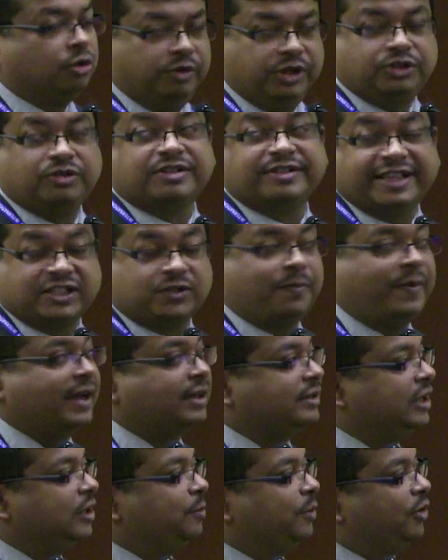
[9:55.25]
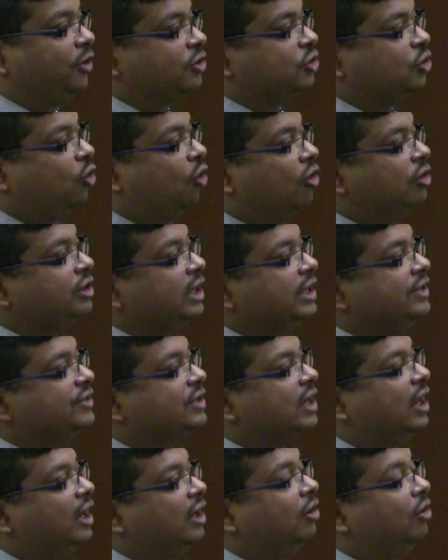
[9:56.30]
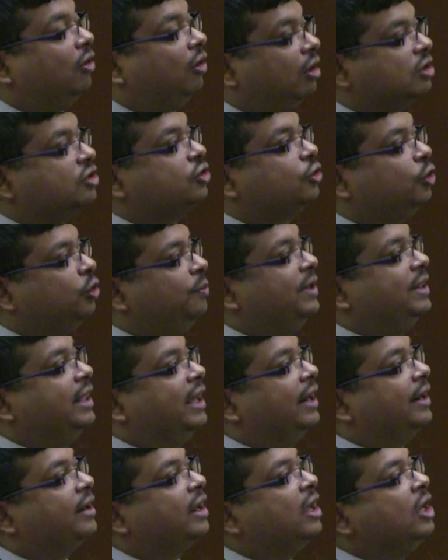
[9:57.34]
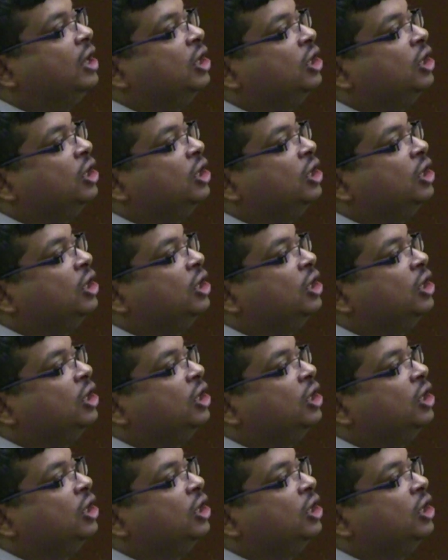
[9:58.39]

which was expected because goat is also ruminant.